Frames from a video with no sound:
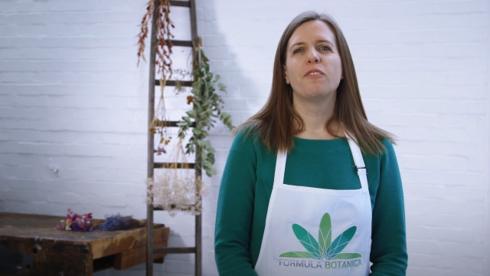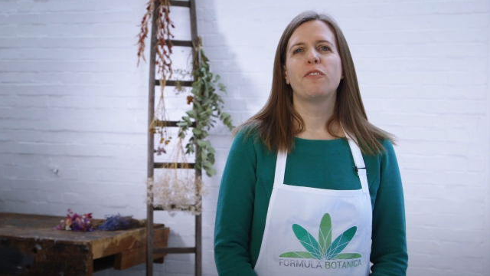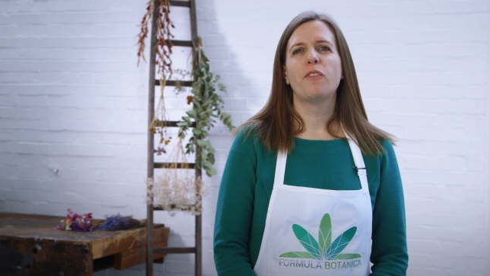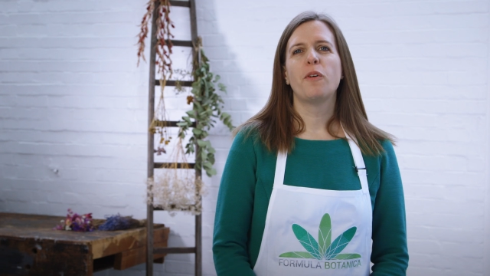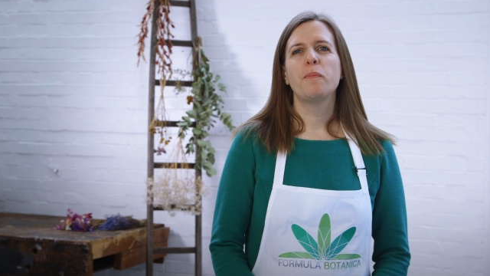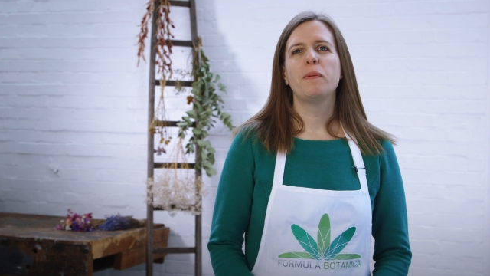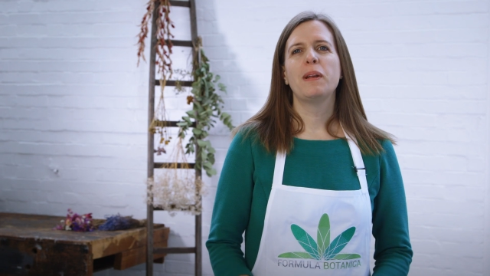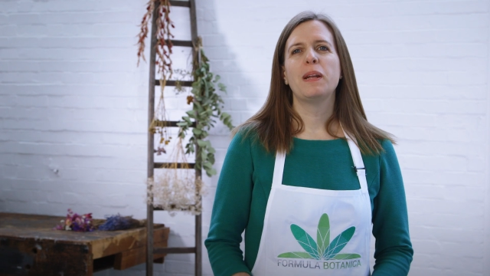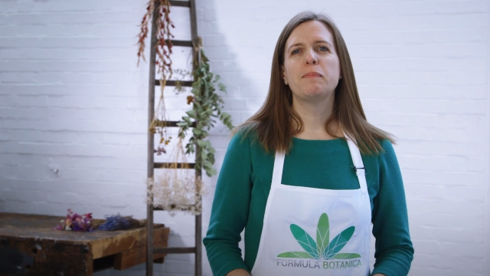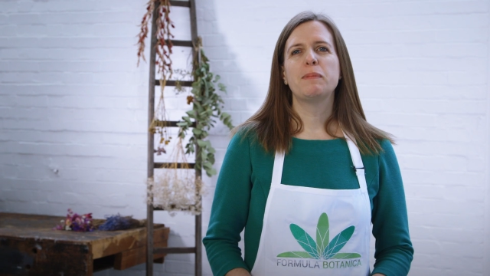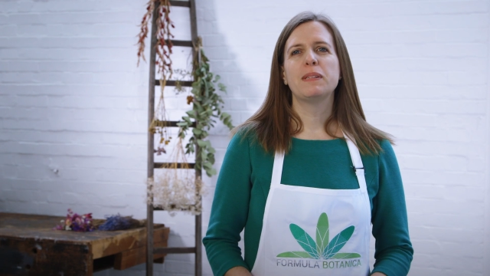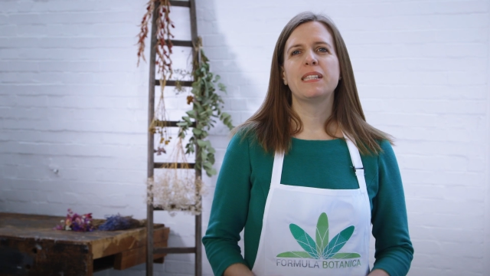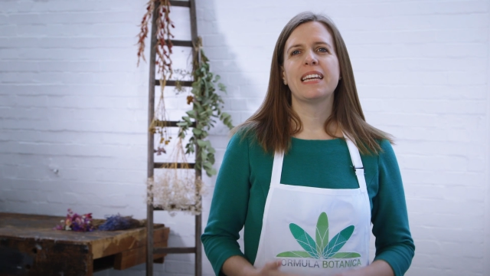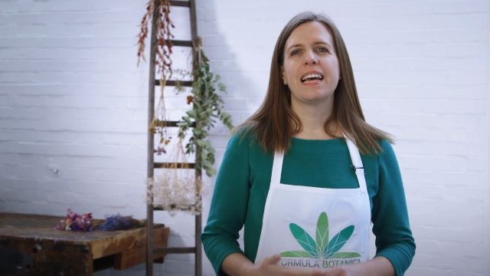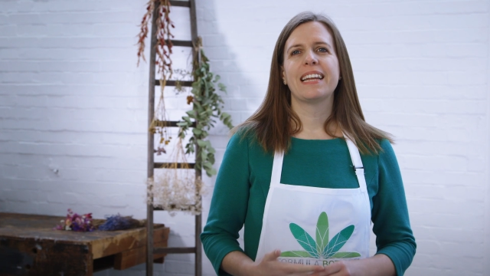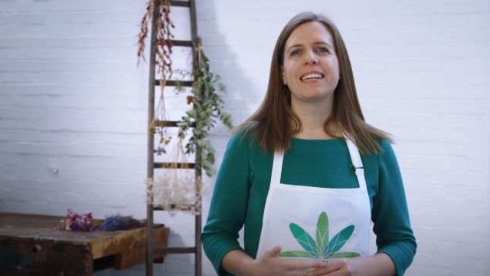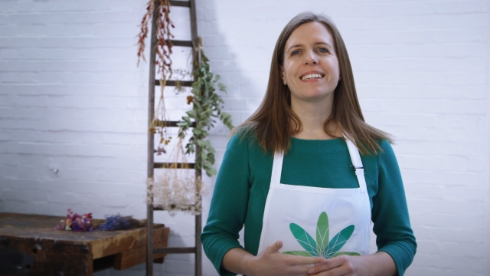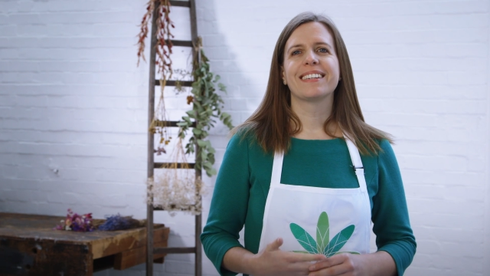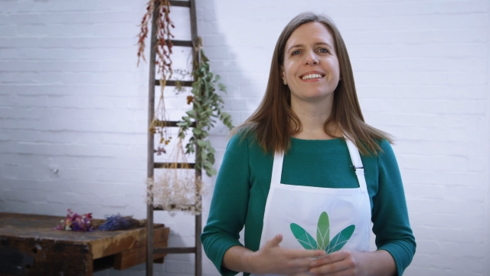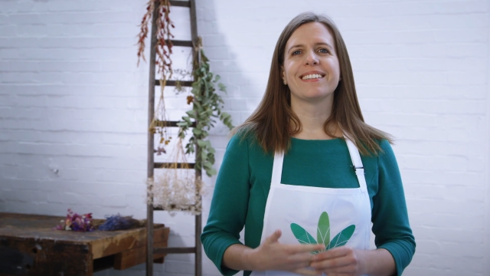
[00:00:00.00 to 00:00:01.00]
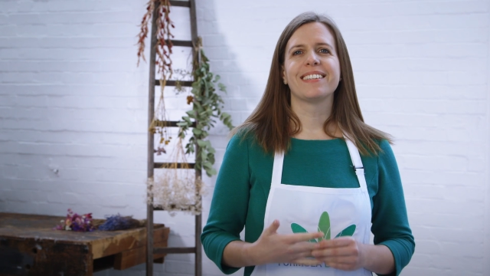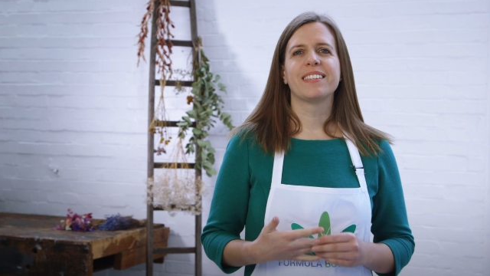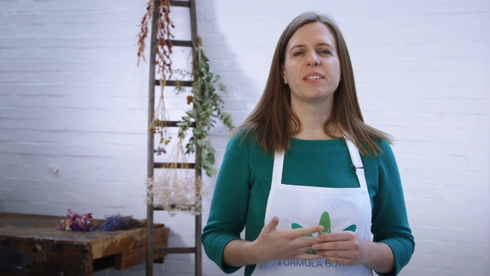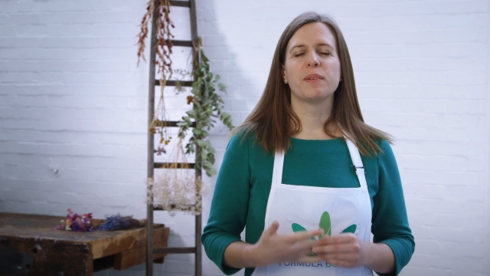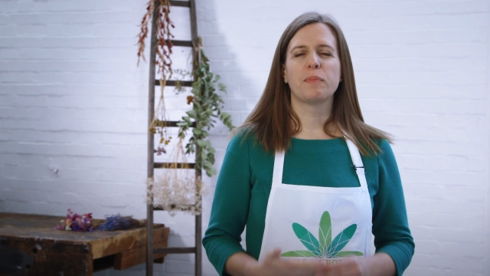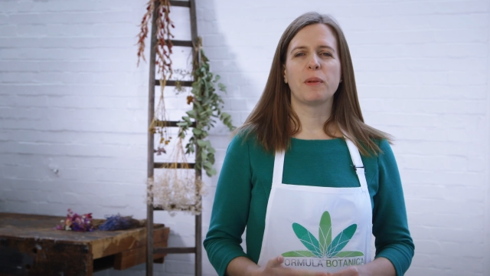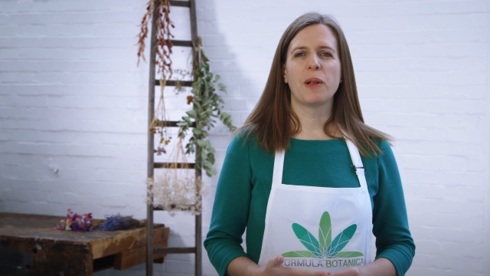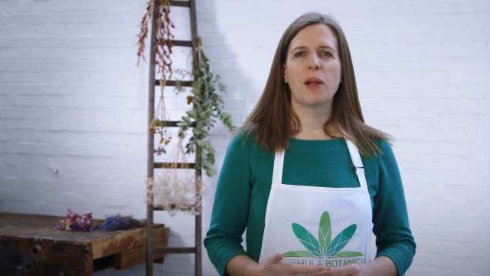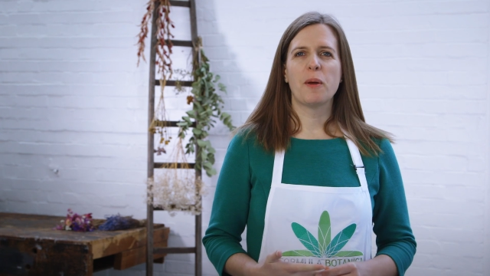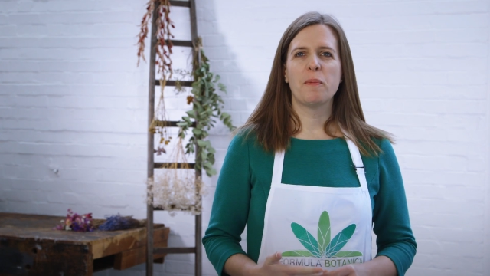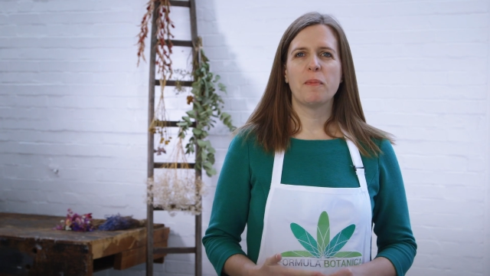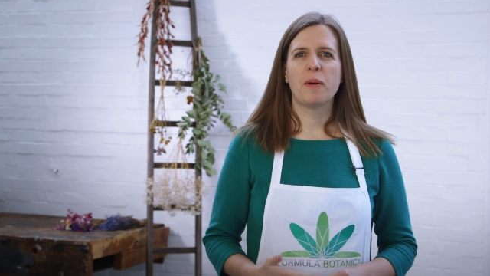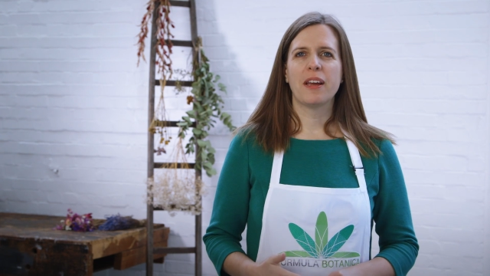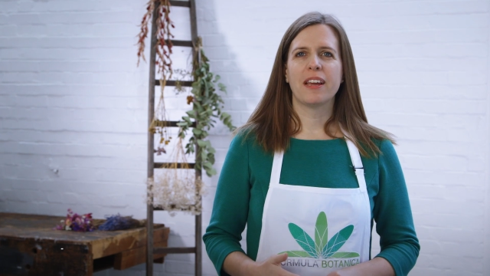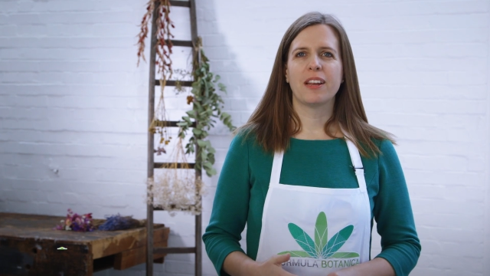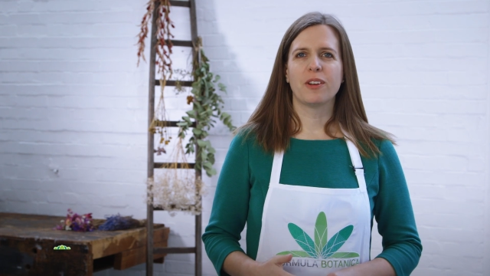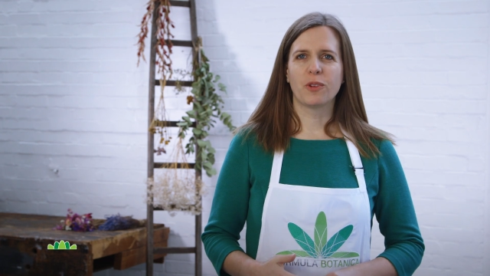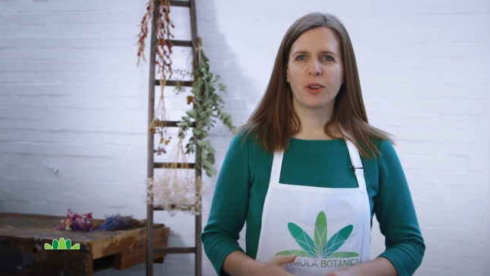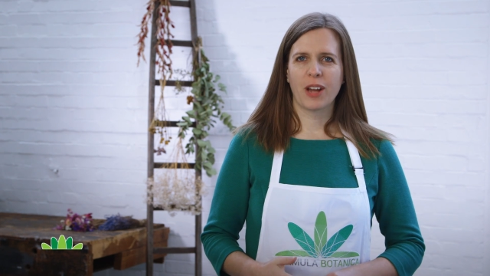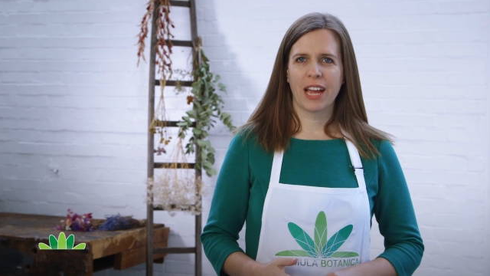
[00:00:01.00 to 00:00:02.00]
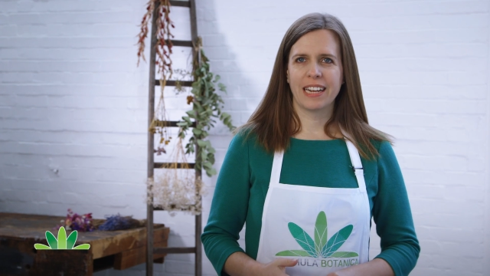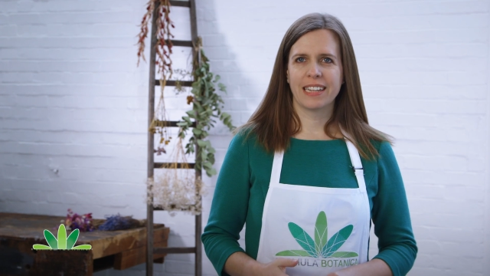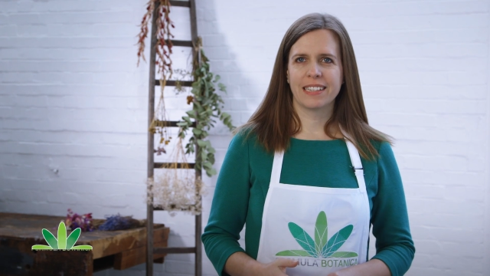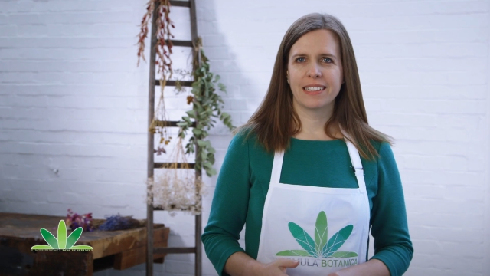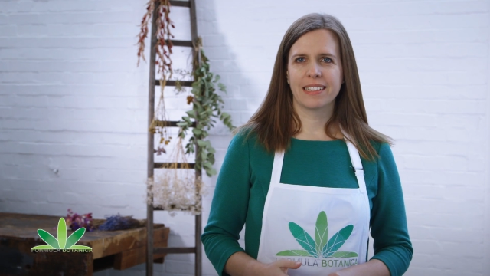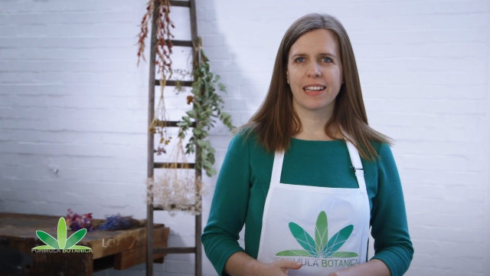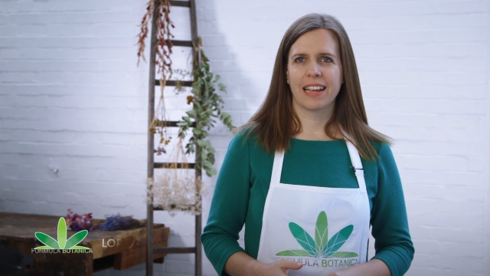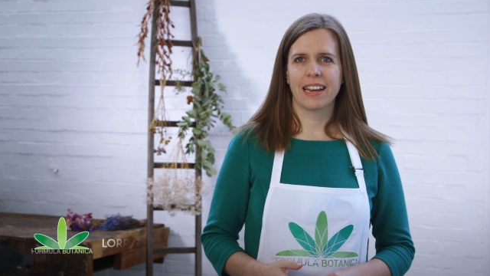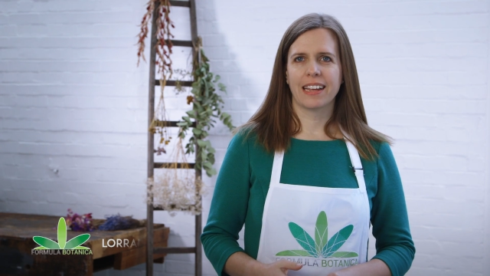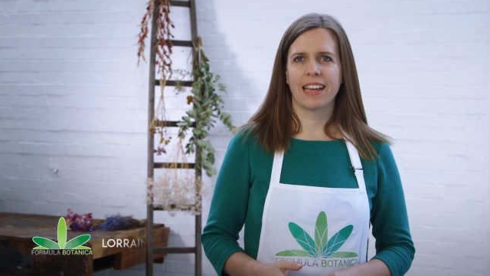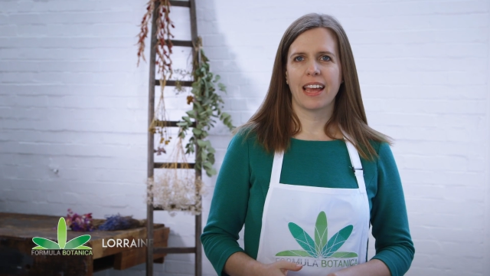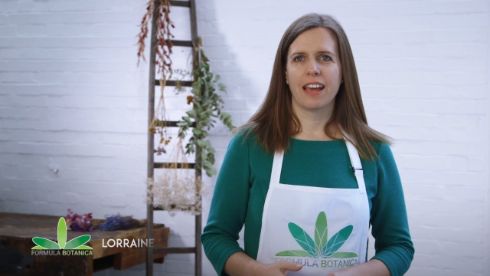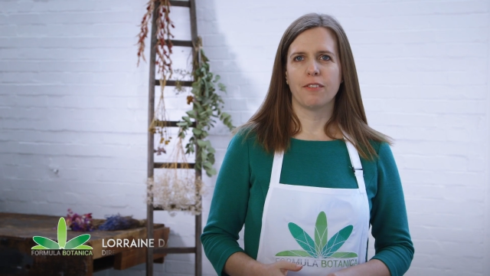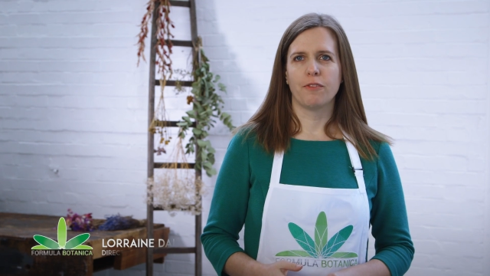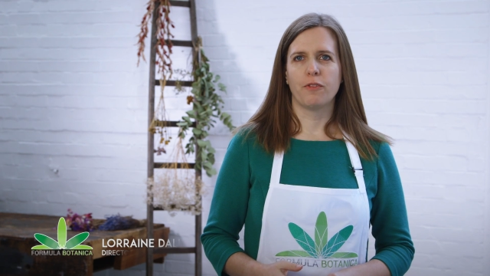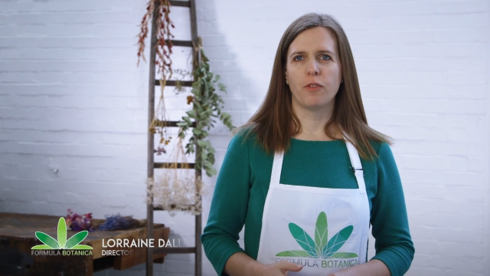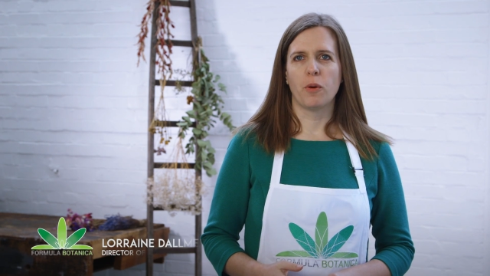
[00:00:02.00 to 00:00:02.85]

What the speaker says: Formula Botanica's Diploma in Organic Skincare